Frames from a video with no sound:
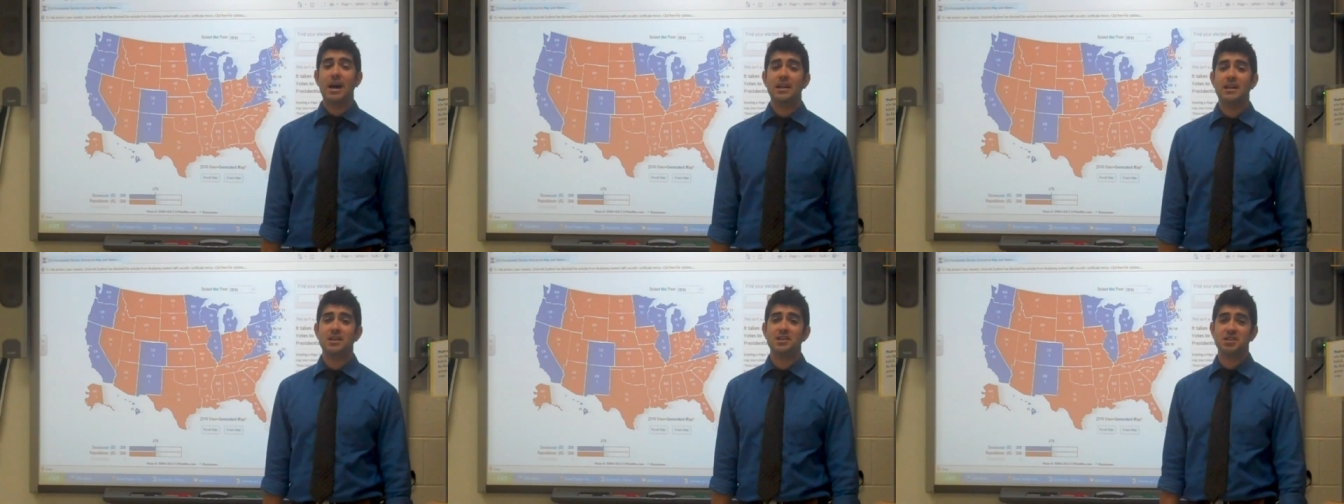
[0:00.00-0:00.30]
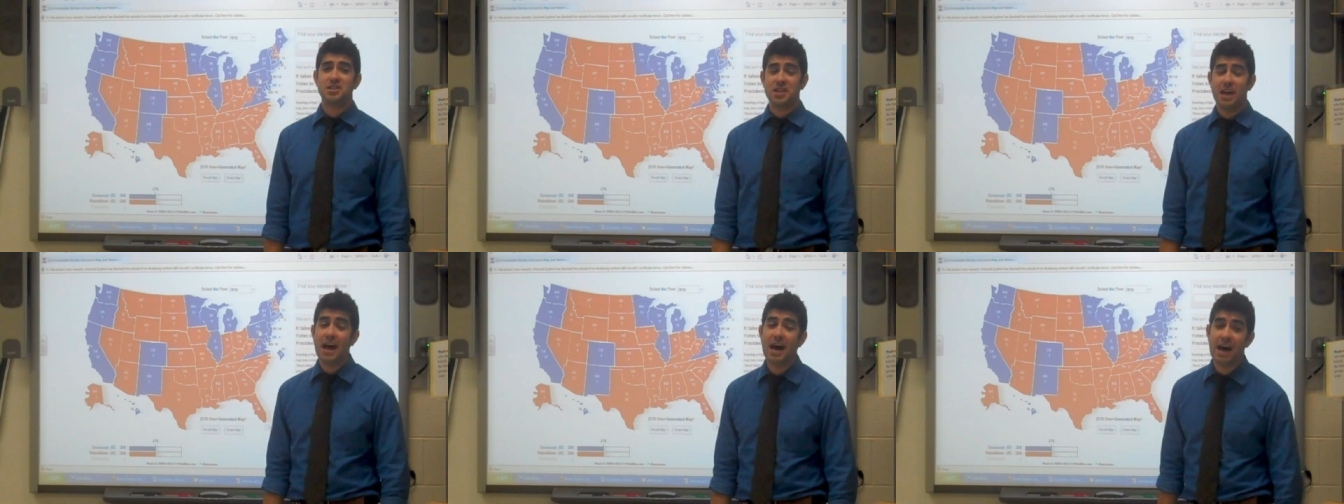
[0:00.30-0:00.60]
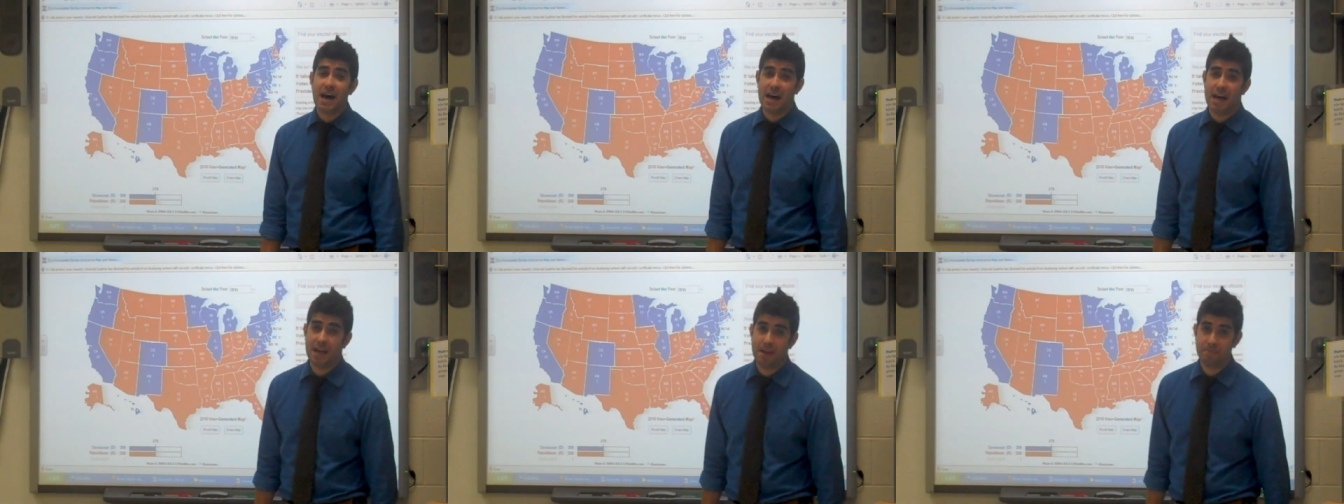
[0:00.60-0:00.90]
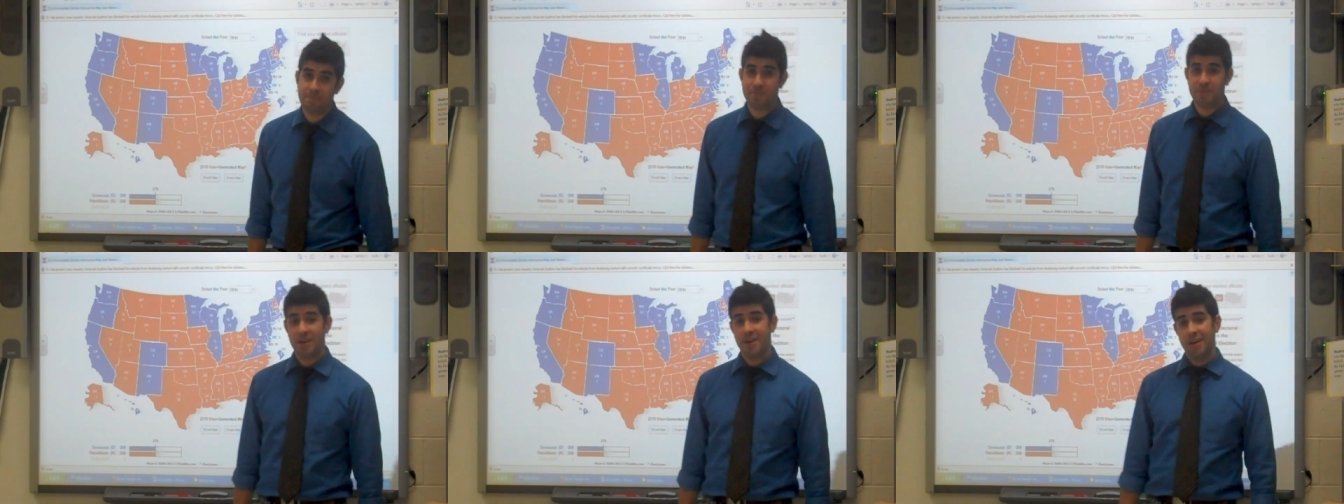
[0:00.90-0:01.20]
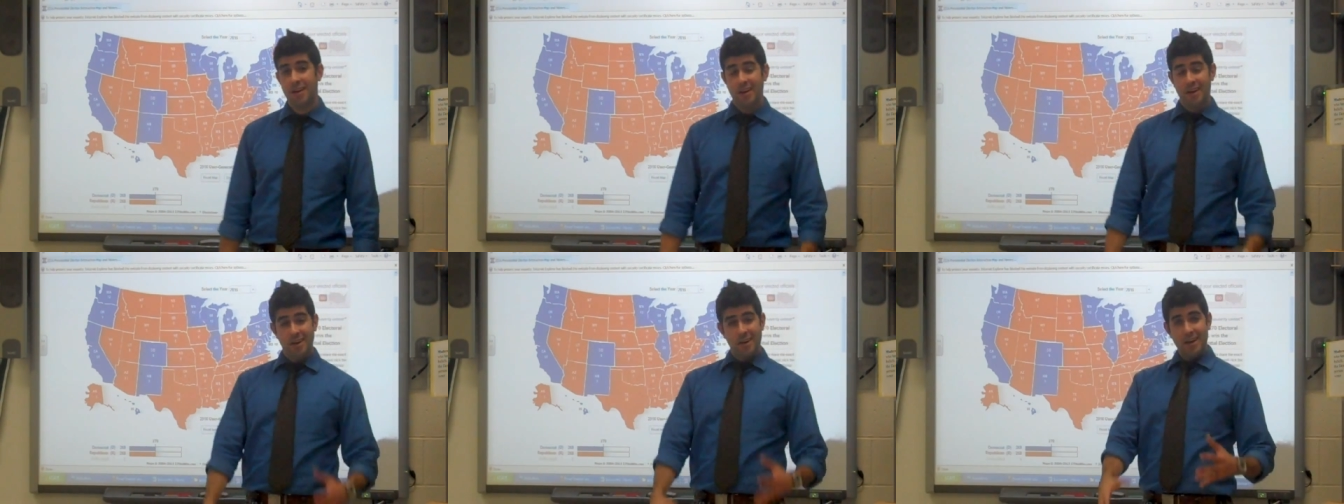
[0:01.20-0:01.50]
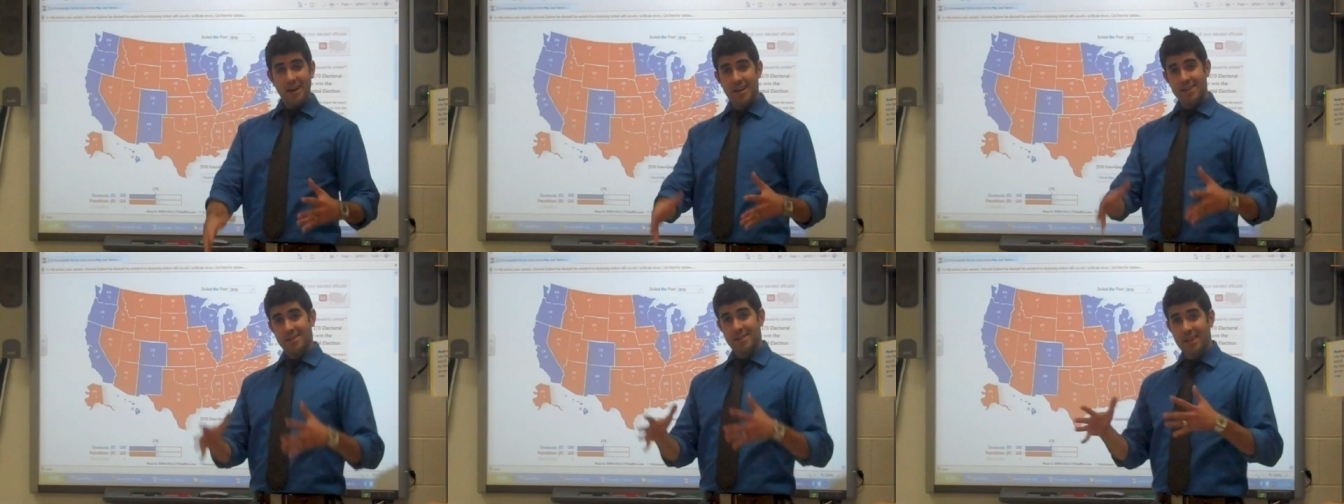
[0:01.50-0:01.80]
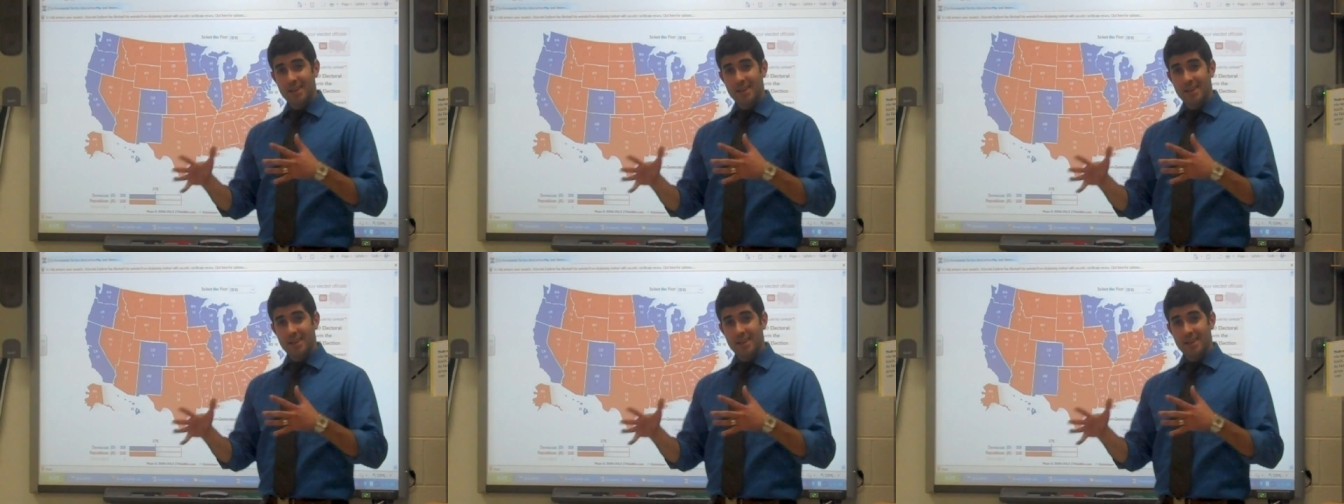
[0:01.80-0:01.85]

College tie. In